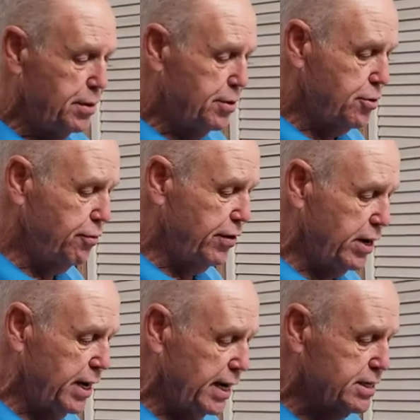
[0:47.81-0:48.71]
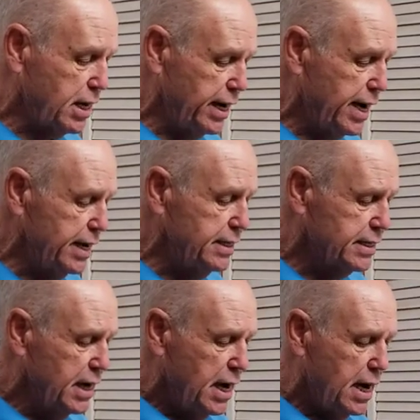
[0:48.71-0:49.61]
Two very nice ladies,
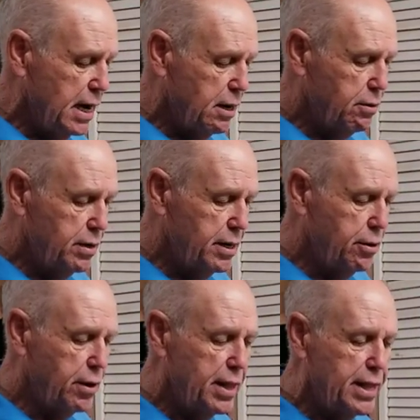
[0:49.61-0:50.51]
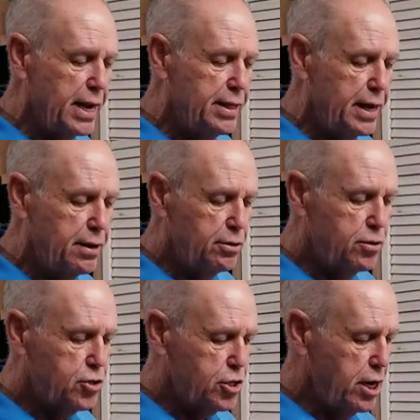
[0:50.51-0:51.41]
and they
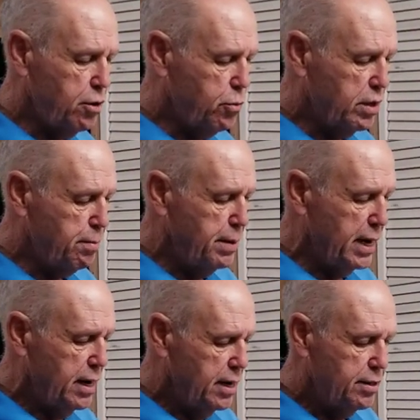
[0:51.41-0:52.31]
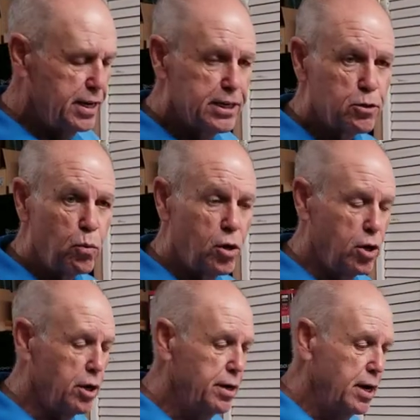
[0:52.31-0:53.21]
shared with me this word.